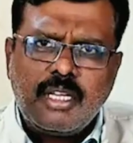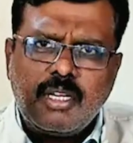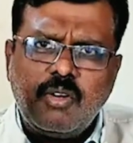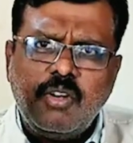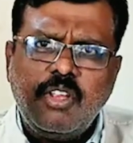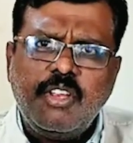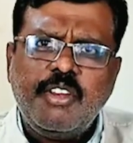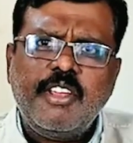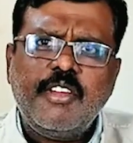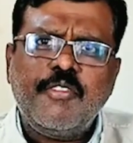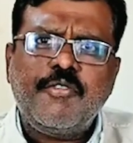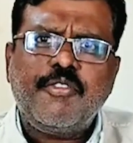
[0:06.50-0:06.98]

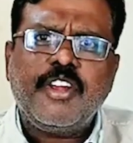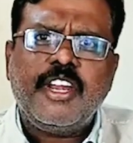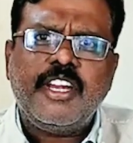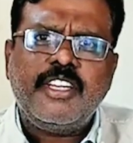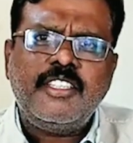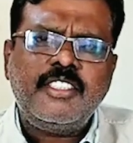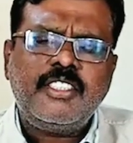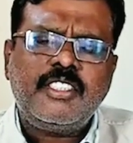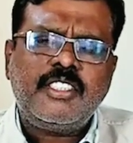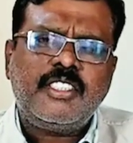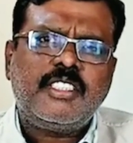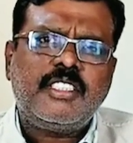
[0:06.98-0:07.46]
Good evening,
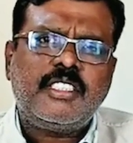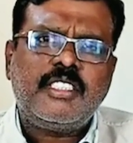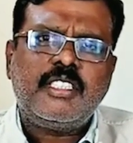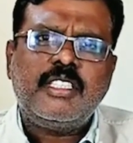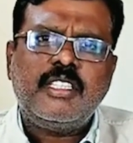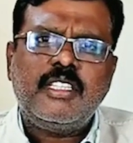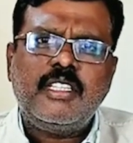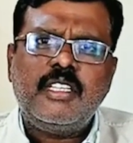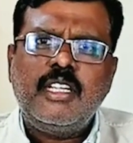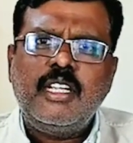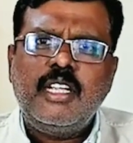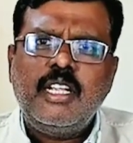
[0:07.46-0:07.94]

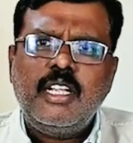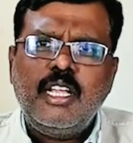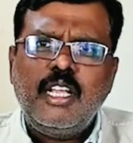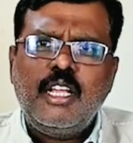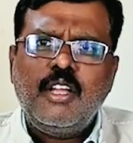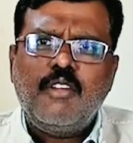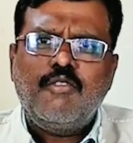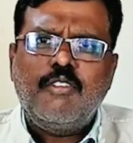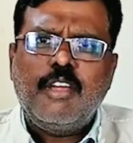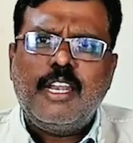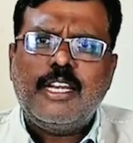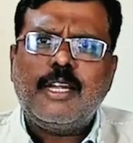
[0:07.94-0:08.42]
friends.
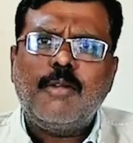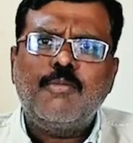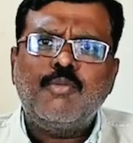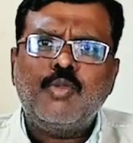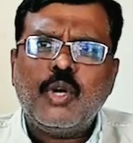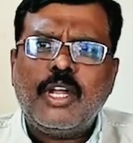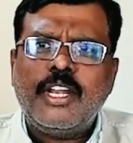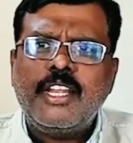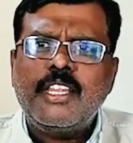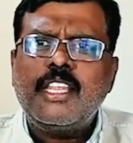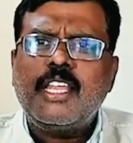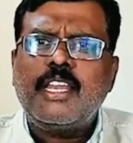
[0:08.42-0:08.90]

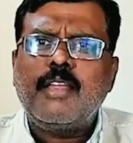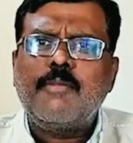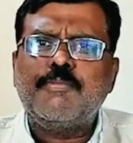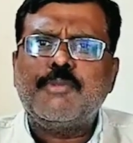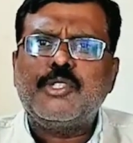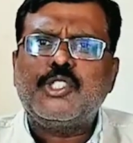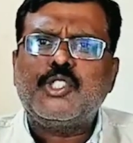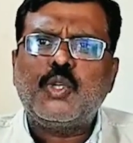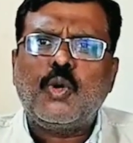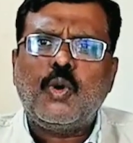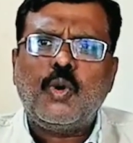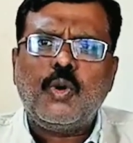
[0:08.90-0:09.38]
Welcome to another
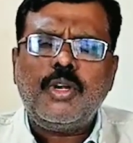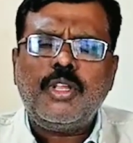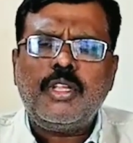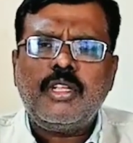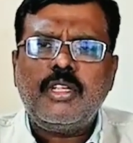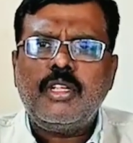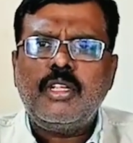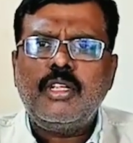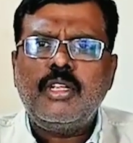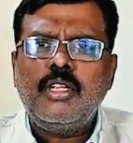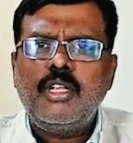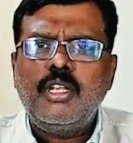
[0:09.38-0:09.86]

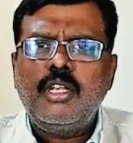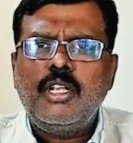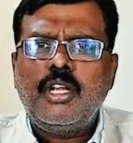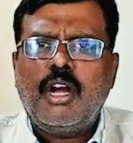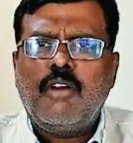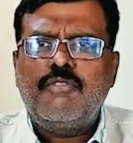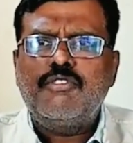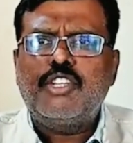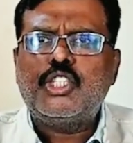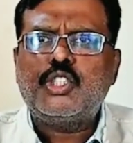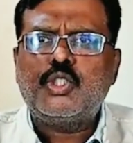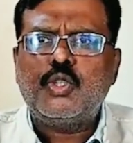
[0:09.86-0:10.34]
episode
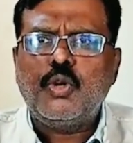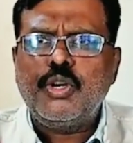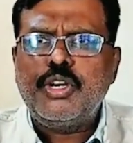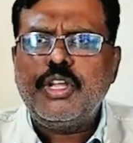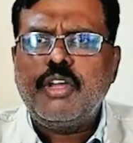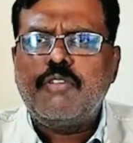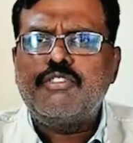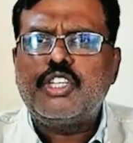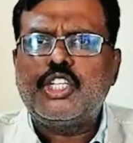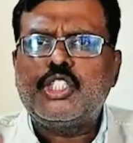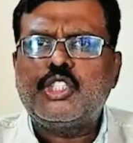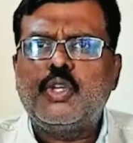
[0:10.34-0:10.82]
of the
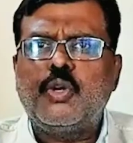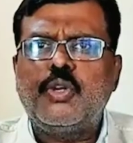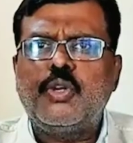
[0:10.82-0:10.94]
Story of the